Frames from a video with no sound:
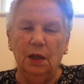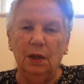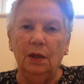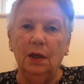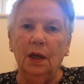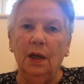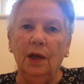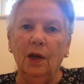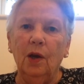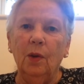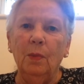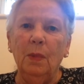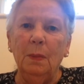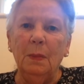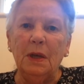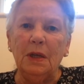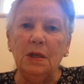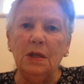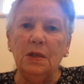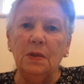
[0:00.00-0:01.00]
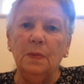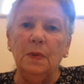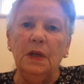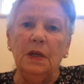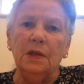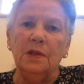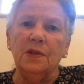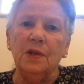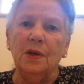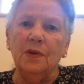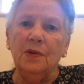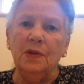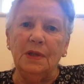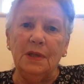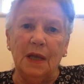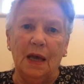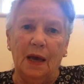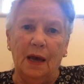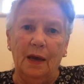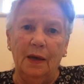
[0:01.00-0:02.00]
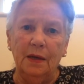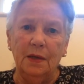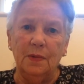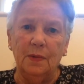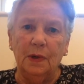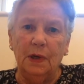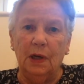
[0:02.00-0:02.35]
Naomi must have been so sad when